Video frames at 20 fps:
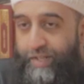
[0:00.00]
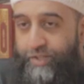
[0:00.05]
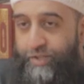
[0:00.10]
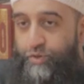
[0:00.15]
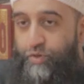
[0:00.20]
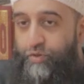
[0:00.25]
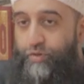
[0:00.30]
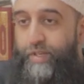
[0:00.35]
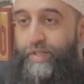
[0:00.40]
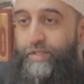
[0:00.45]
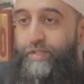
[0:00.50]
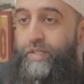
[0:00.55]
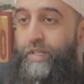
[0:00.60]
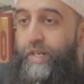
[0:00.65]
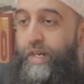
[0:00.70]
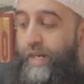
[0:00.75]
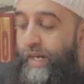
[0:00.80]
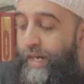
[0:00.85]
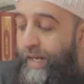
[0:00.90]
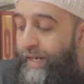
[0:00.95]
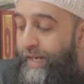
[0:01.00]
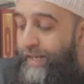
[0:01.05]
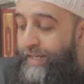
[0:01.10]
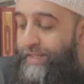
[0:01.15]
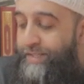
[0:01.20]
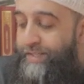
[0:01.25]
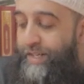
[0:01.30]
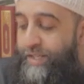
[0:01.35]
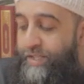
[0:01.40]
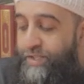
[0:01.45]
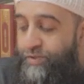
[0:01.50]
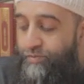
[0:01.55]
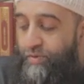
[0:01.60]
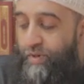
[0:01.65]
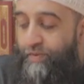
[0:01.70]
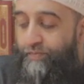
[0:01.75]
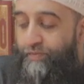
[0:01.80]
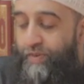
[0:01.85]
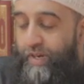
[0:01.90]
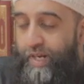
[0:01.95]
by historians, is that it's
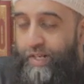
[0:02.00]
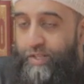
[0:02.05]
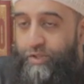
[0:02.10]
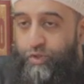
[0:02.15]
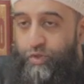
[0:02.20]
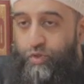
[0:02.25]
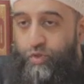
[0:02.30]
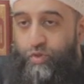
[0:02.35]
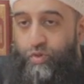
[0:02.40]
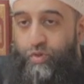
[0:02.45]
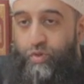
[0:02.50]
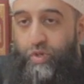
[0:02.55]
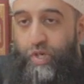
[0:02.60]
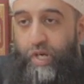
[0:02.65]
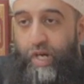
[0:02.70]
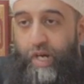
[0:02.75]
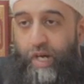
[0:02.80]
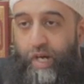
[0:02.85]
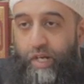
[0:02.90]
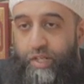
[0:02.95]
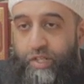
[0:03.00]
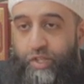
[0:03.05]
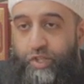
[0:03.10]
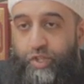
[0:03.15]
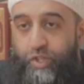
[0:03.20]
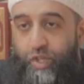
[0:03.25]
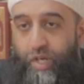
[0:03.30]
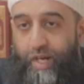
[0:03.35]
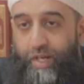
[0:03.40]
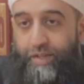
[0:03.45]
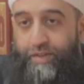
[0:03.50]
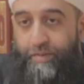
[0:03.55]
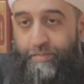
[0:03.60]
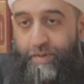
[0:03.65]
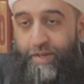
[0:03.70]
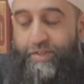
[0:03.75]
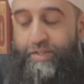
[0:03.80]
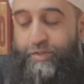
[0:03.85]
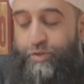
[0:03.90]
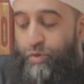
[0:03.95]
referred to, uh, uh the
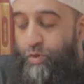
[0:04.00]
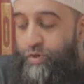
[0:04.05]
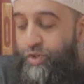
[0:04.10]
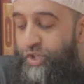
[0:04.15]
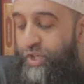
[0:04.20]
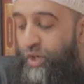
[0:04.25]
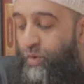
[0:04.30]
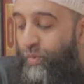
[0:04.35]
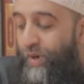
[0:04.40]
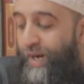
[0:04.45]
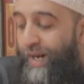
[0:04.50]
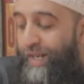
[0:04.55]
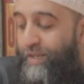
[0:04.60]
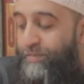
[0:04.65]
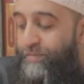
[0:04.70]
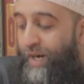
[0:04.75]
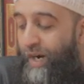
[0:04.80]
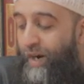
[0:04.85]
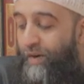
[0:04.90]
month is called Shawwal